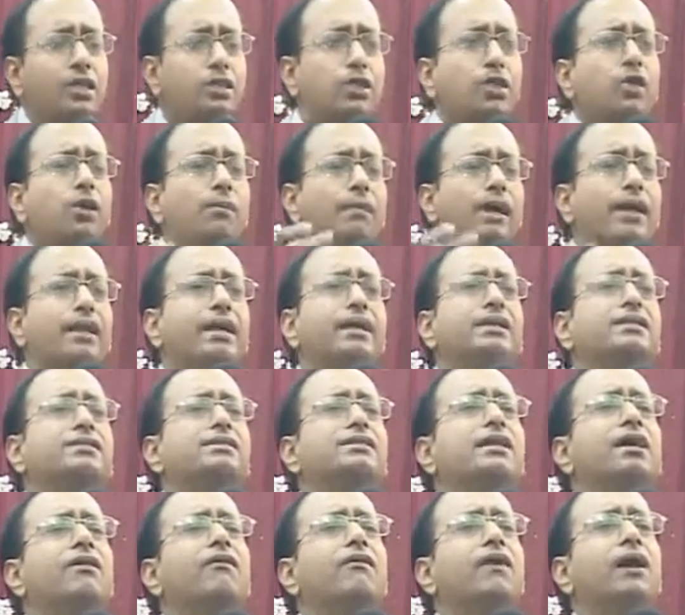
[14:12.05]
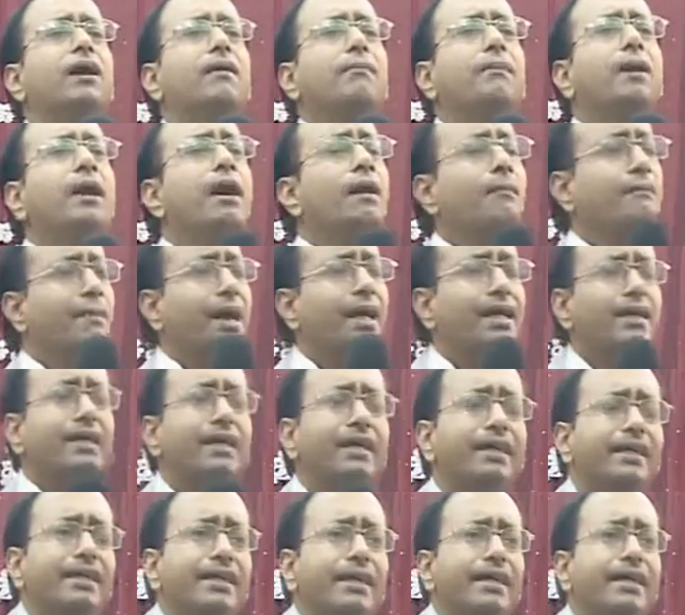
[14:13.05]
tumor has developed, my
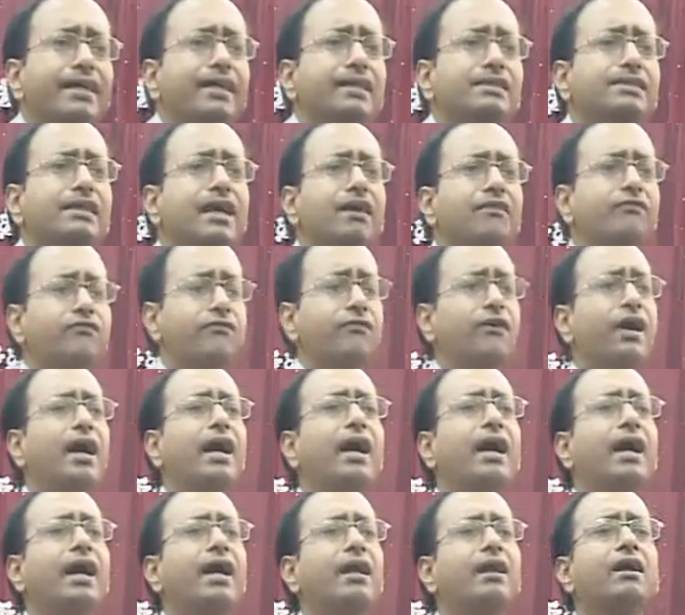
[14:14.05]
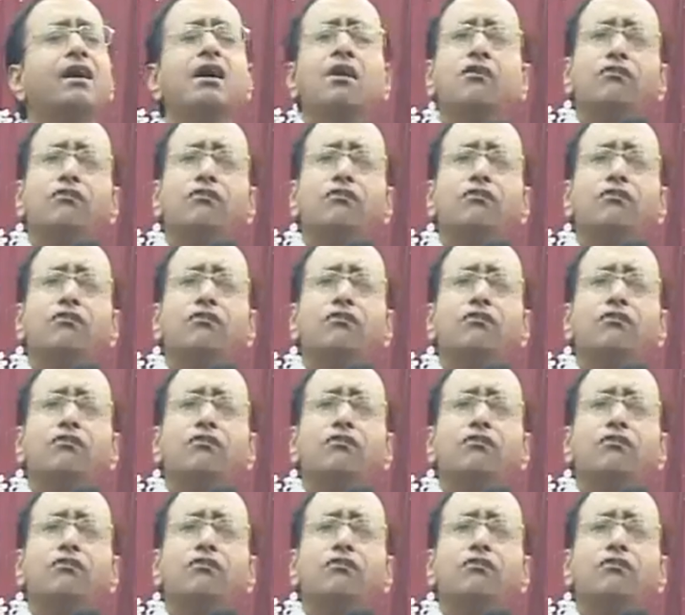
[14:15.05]
kidneys have failed,